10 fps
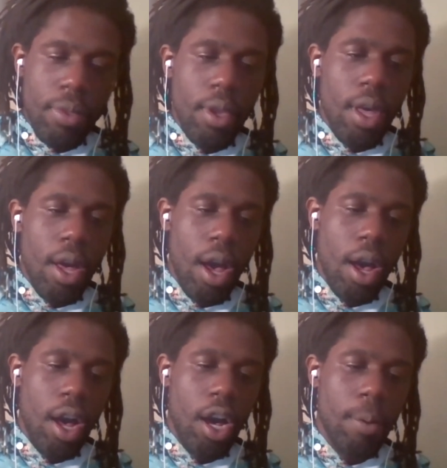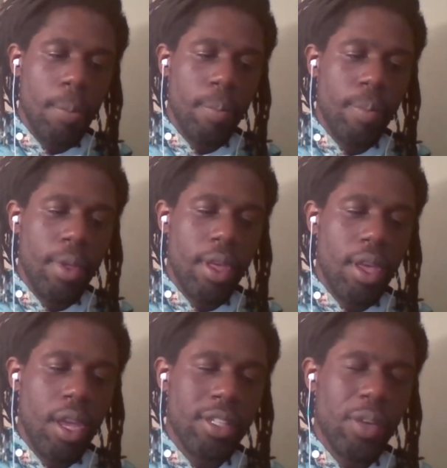
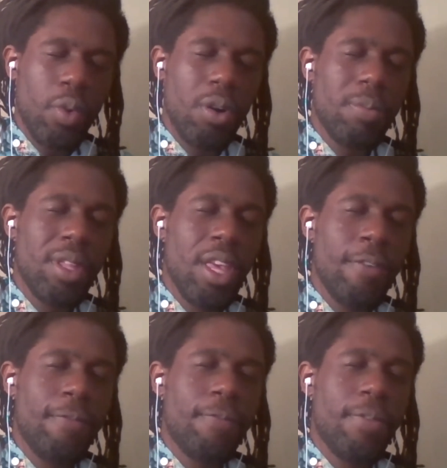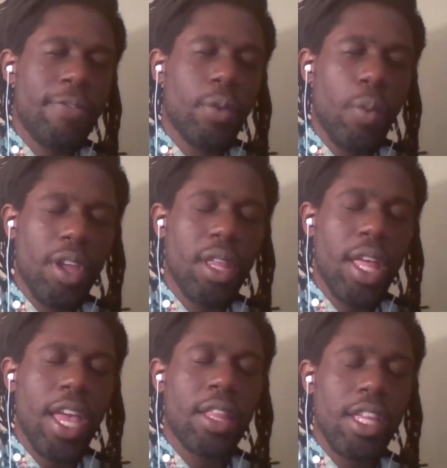It's like, well, if the work can like
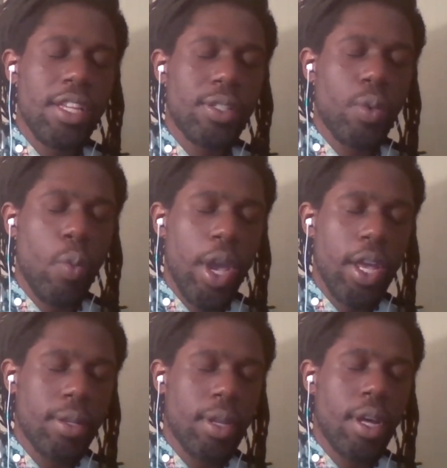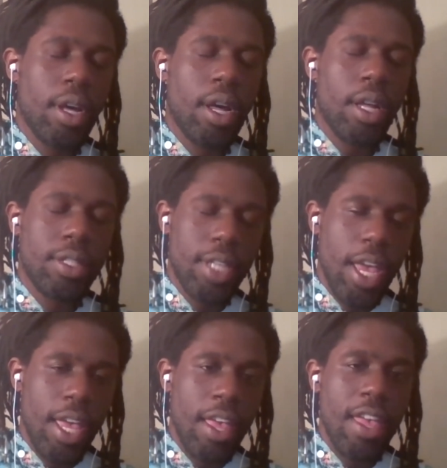at least wait a
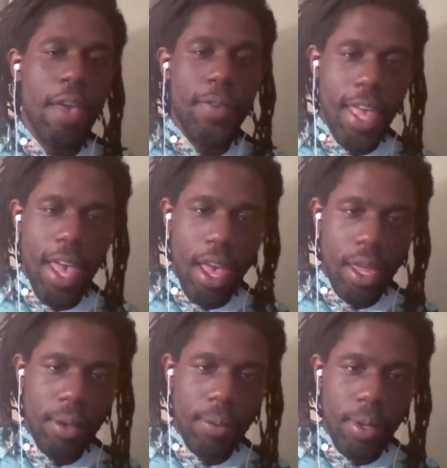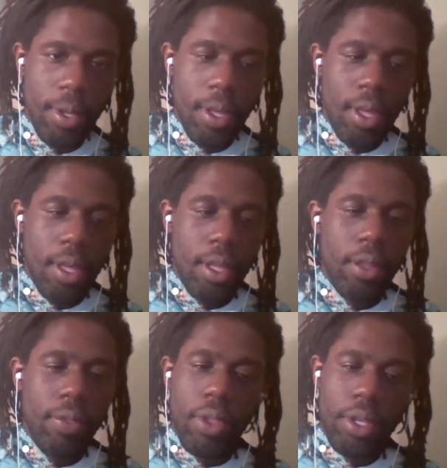day, if it can,
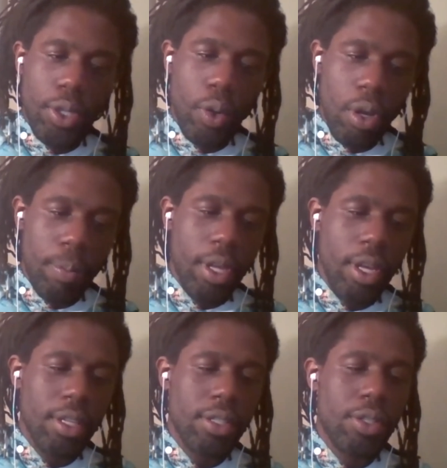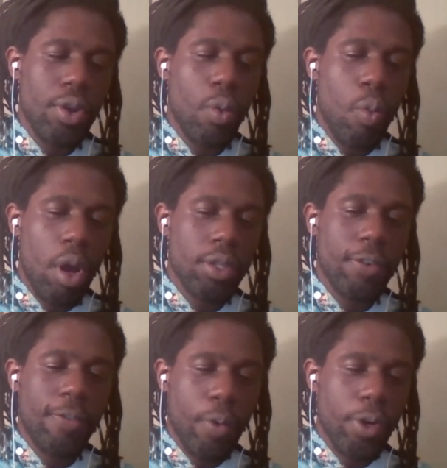then do it, because you don't want to
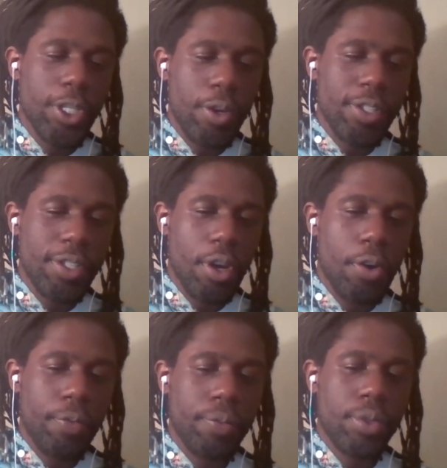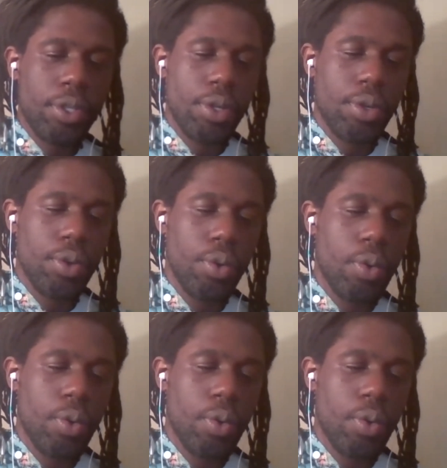force yourself to